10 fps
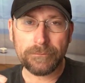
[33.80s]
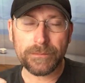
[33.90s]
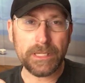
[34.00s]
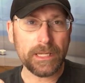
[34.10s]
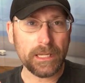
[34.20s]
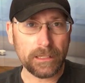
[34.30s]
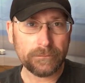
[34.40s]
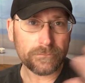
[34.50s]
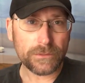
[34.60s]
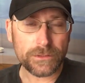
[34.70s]
the uh,
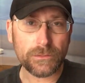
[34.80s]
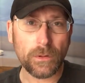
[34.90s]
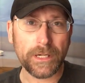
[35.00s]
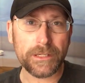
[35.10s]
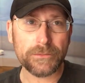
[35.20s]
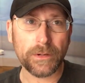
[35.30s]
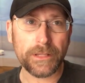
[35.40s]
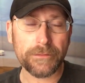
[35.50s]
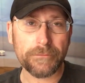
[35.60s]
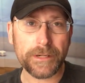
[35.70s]
the 20 to
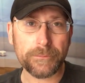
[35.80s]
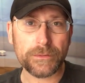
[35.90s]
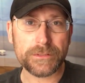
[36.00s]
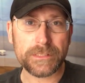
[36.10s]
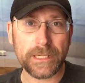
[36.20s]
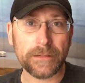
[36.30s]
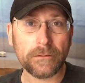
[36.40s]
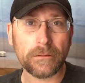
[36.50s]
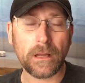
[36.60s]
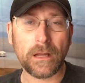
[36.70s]
23 percent
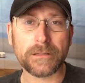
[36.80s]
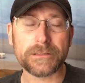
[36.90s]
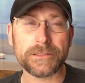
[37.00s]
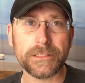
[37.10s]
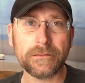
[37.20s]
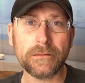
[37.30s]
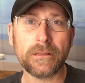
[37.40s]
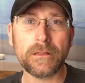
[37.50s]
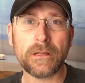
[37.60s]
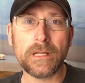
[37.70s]
oxygen,
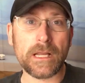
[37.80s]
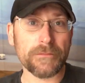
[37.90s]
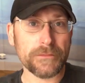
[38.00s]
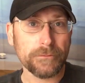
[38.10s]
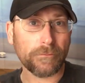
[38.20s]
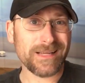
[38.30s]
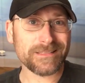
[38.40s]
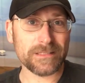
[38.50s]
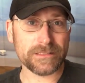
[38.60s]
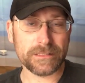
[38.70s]
and then the
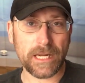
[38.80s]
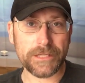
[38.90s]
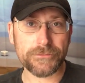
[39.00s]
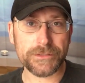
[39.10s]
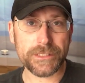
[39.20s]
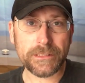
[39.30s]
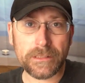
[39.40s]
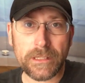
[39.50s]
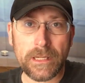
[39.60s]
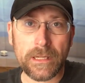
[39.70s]
rest is nitrogen.
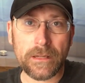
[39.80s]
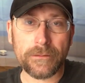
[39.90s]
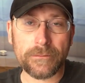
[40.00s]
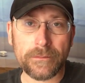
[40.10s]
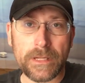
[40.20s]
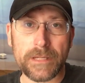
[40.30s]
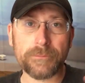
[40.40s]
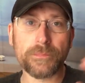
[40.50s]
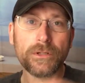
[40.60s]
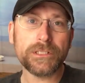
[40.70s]

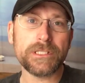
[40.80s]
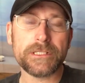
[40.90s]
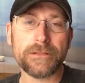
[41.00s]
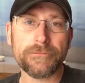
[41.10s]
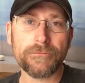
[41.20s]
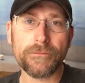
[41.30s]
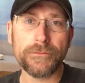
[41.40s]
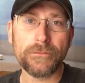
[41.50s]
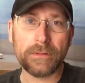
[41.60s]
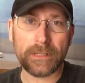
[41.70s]
It pushes it
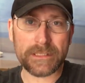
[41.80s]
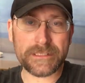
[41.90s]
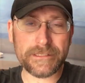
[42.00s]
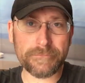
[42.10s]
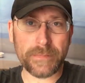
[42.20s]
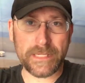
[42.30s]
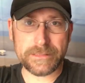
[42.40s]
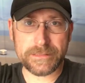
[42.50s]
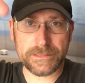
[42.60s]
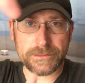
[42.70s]
through a sieve
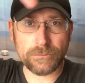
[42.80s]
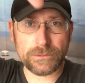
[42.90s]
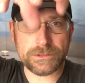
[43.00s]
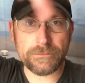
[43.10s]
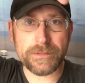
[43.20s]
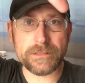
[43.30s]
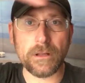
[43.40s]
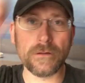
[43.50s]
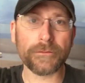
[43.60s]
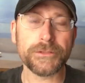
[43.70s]
bed system, which are these
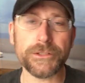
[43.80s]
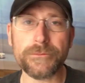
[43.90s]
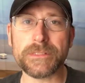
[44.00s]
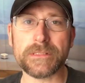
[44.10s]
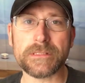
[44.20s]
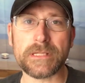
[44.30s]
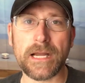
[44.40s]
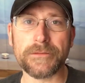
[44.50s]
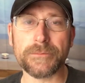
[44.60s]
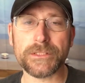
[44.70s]
long tubes
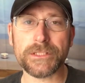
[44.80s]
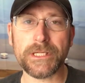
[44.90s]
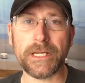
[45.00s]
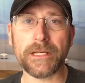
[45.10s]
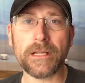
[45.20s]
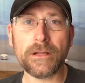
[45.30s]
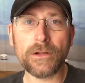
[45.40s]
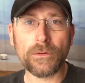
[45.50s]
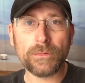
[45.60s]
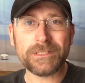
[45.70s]
inside the machine,
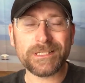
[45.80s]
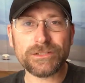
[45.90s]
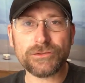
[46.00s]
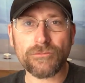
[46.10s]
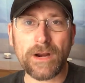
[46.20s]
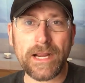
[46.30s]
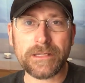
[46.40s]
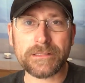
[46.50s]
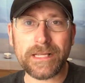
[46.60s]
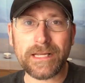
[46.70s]
which
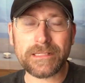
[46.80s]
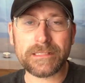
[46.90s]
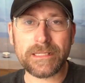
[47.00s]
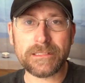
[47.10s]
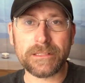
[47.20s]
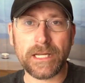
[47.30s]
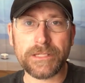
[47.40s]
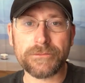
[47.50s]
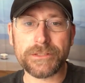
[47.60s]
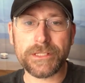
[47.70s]
extracts the excess
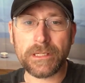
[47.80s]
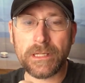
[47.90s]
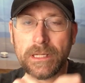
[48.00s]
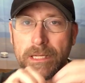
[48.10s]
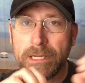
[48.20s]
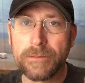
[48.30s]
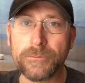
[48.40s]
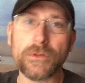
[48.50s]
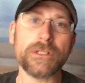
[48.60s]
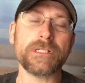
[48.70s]
nitrogen and
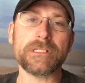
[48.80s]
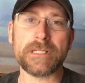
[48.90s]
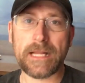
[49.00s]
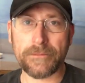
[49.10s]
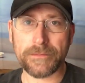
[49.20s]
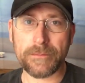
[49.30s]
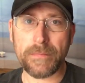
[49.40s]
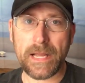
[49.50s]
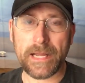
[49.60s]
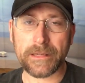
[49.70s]
pushes it out the
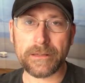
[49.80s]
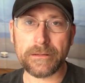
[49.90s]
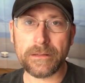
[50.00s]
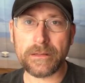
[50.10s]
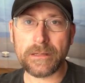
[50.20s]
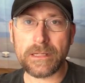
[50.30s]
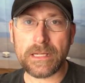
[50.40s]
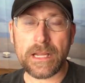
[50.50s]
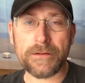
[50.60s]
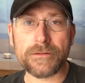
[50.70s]
back.
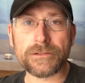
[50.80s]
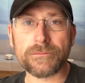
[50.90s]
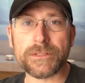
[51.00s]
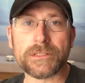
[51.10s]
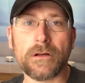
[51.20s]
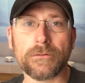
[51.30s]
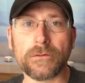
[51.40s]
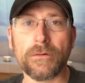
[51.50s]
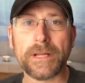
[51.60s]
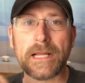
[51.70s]
And as a result,
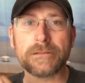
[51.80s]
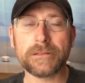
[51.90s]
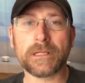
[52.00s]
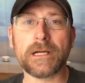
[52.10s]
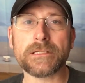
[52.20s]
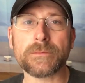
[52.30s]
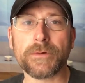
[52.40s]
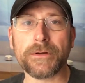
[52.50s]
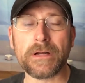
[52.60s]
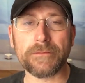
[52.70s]
going out to the
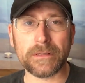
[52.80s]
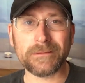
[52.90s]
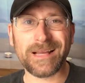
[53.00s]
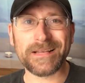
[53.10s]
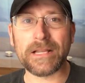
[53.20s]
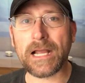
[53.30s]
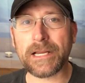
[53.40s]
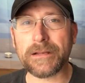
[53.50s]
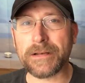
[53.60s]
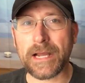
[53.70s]
customer, you have a, a
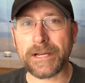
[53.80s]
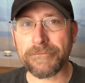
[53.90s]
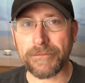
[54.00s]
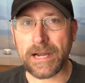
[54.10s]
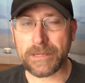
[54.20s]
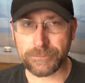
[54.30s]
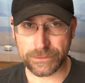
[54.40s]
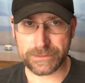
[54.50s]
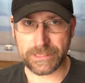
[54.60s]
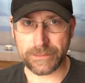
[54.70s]
90 to
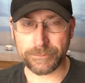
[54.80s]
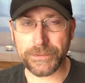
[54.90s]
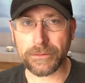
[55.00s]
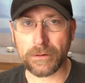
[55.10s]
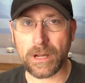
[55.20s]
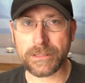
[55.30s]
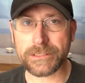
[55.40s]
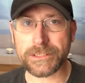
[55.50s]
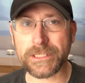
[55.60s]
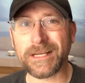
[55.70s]
95% pure
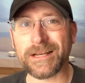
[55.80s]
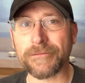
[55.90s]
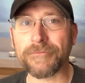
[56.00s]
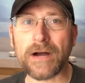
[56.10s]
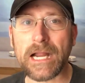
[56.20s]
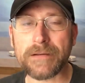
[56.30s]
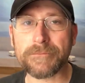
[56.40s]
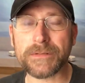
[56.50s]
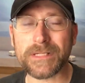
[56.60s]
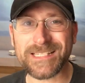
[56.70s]
oxygen and a 5
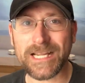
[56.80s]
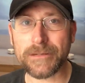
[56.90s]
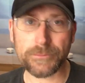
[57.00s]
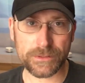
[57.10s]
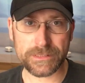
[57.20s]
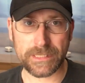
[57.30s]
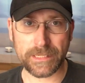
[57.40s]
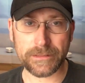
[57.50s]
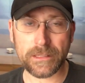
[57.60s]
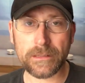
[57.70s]
to
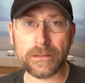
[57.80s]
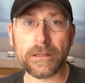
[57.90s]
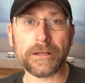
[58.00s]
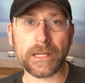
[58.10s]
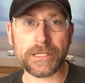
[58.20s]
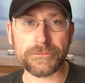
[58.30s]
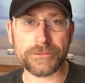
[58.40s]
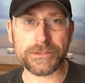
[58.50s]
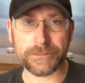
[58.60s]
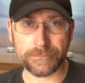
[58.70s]
10%
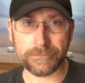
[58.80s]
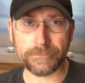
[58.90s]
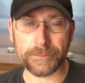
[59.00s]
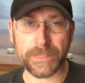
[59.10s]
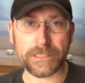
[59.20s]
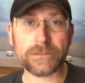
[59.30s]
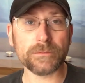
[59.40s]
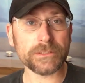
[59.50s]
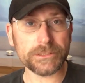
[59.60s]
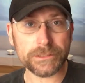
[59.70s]
nitrogen mix,
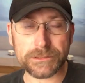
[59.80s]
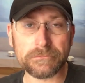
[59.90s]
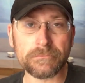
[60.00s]
which is